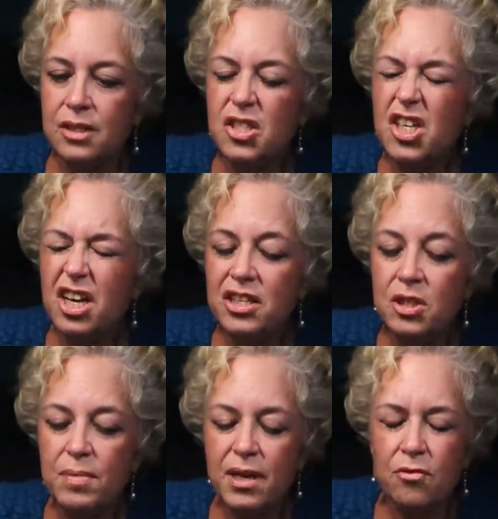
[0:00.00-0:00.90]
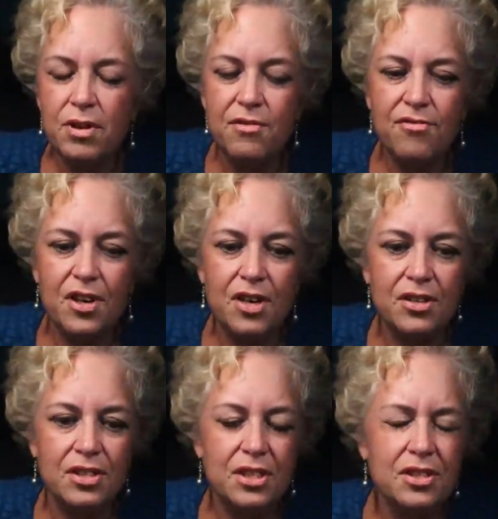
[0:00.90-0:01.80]
Judgment
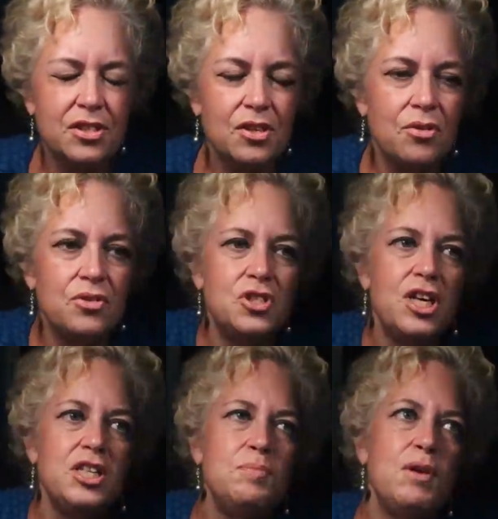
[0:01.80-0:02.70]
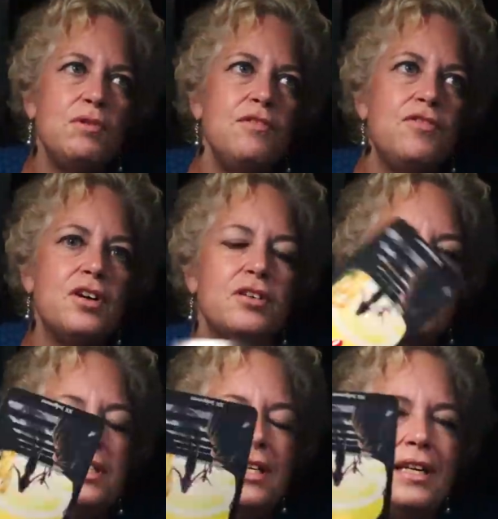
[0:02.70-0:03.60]
reversed. So, judgment
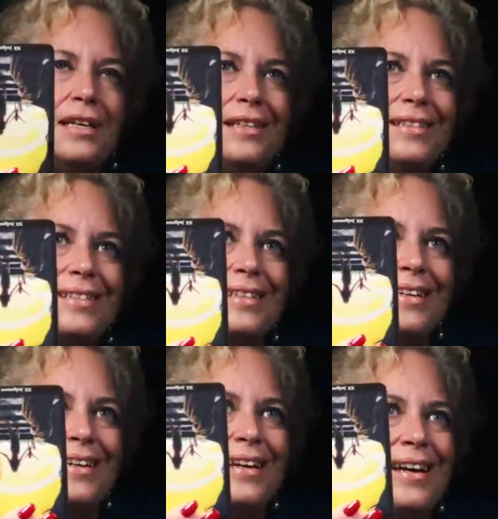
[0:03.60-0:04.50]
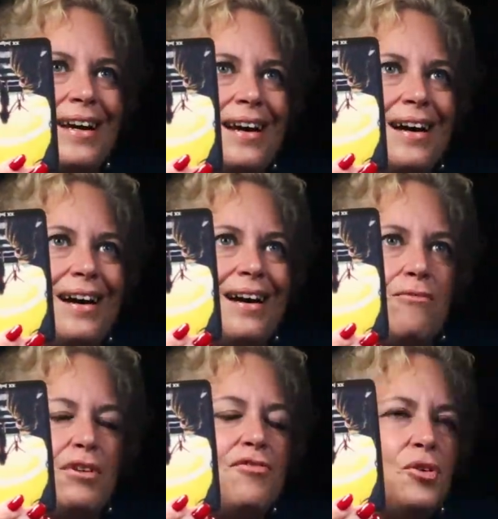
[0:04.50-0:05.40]
reversed is uh,
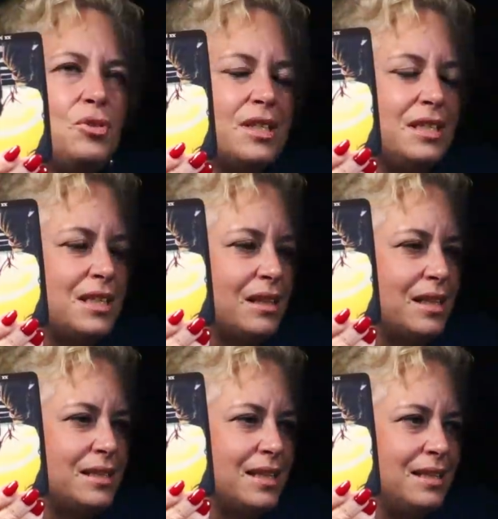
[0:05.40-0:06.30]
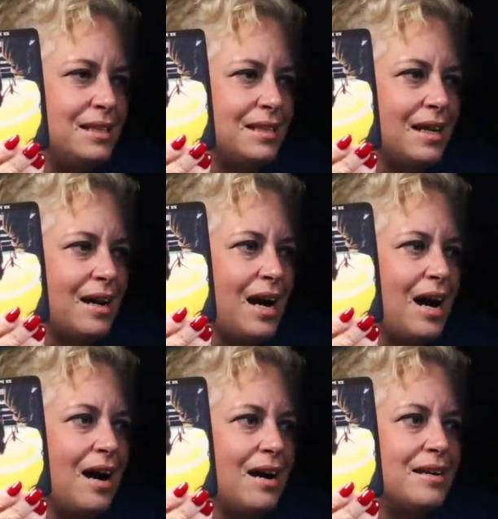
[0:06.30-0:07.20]
refusing to listen,
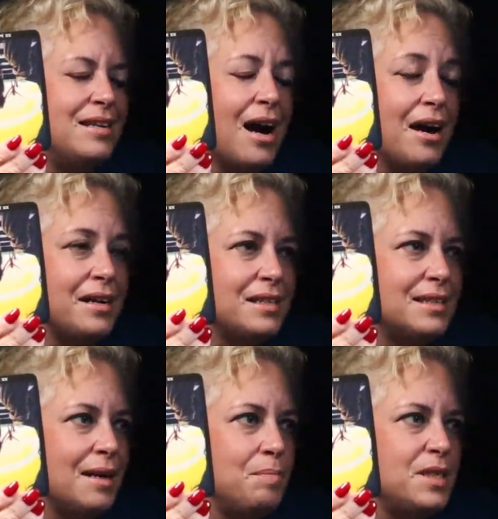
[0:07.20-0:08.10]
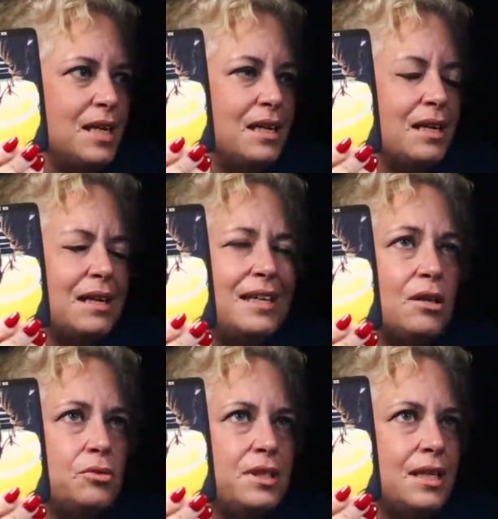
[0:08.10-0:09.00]
uh, not accepting,
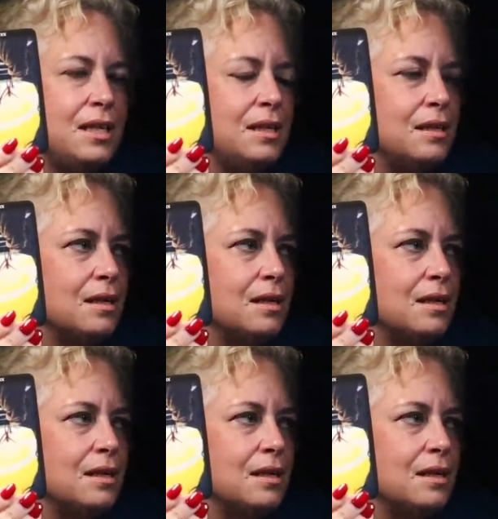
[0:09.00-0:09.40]
guilty.